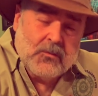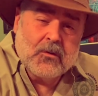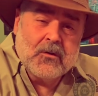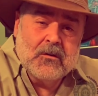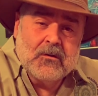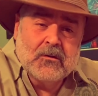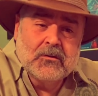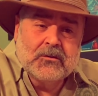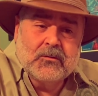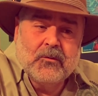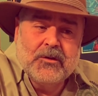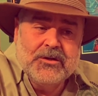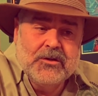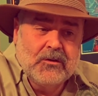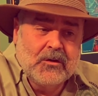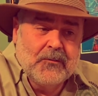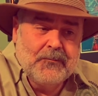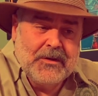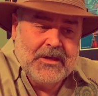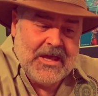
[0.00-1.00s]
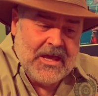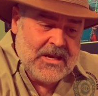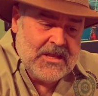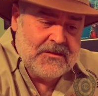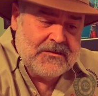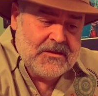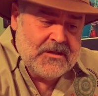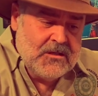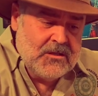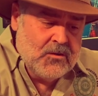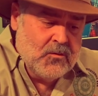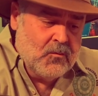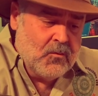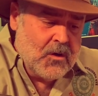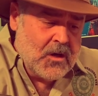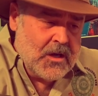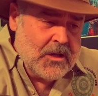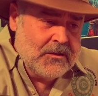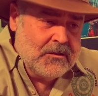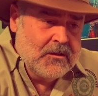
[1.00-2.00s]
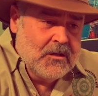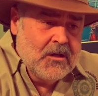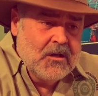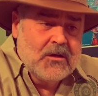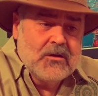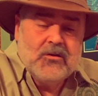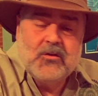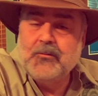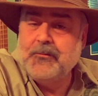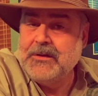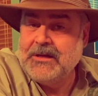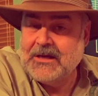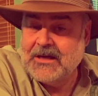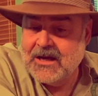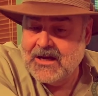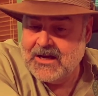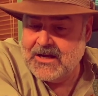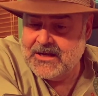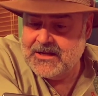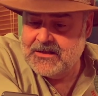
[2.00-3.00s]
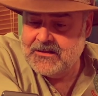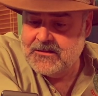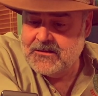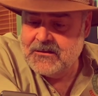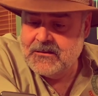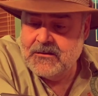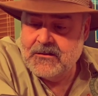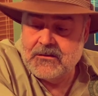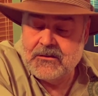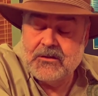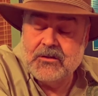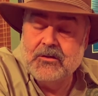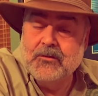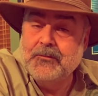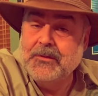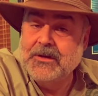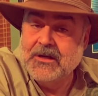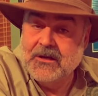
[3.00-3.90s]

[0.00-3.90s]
world, when you can be anything you want, you be kind, you be